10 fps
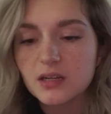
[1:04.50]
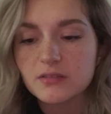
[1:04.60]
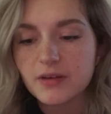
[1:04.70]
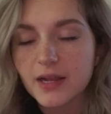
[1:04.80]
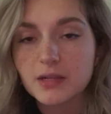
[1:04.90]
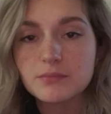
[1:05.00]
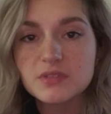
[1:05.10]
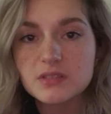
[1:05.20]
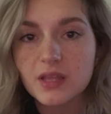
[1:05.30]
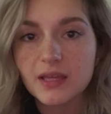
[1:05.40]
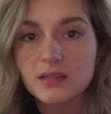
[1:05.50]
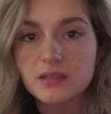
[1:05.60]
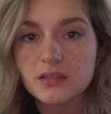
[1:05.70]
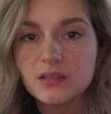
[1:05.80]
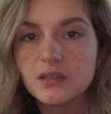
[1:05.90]
of items
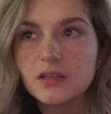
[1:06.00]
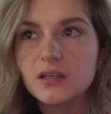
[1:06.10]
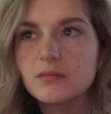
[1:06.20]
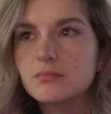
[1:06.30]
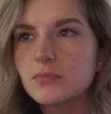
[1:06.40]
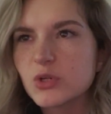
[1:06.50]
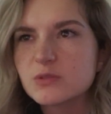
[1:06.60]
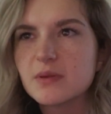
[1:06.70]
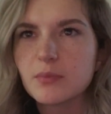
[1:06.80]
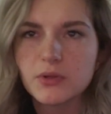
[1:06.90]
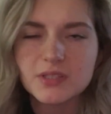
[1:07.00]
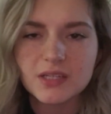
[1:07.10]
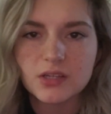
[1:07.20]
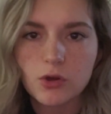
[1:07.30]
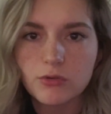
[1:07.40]
that most people
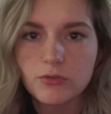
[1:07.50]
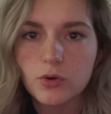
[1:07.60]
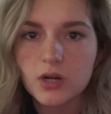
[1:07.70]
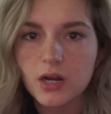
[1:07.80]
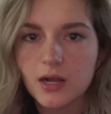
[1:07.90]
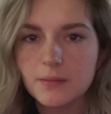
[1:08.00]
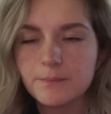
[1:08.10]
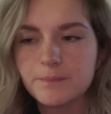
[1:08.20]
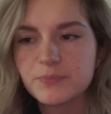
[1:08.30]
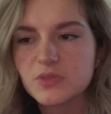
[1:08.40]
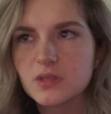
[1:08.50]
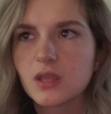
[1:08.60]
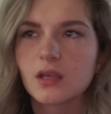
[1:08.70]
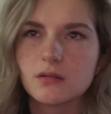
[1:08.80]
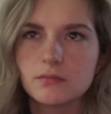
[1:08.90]
tend to go for.
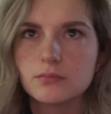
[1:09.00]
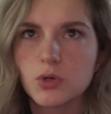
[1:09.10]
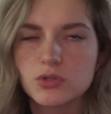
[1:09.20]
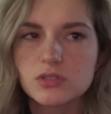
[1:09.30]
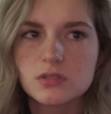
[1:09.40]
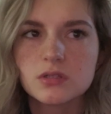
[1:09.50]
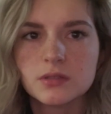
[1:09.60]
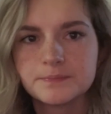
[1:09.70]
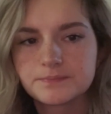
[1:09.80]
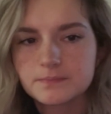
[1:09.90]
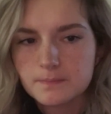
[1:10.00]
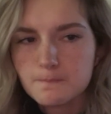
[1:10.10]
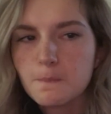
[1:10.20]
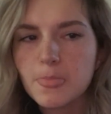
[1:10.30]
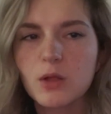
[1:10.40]
Most
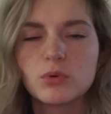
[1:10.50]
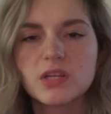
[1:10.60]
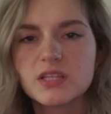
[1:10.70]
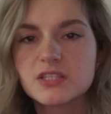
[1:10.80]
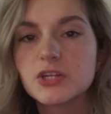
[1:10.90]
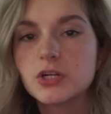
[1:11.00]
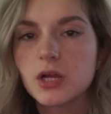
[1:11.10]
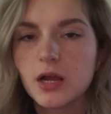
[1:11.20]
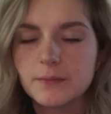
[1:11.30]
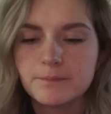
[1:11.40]
would consider,